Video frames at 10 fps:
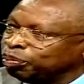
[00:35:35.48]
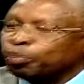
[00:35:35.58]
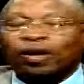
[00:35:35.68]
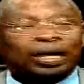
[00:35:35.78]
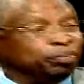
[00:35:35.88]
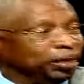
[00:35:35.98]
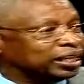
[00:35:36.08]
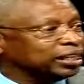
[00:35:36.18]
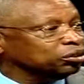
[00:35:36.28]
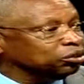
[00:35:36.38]
People can
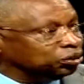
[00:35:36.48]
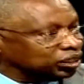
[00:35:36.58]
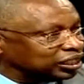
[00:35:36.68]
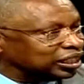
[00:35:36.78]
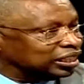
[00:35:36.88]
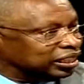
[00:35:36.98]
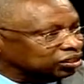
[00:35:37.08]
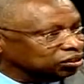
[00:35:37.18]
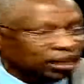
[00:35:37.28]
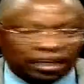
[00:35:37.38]
make it to do research and
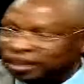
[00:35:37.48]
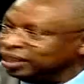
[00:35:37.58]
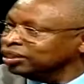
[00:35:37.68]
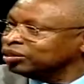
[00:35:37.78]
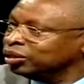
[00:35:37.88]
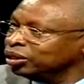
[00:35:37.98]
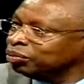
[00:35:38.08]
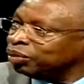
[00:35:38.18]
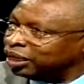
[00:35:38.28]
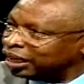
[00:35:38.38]
all other things,
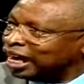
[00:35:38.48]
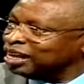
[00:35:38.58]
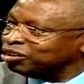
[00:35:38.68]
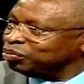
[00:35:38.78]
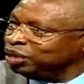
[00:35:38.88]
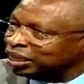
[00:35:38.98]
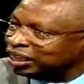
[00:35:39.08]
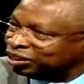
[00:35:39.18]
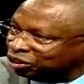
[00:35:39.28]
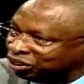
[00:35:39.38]
but they cannot make
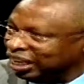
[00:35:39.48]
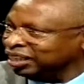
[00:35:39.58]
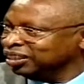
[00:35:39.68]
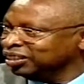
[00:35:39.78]
it to sell.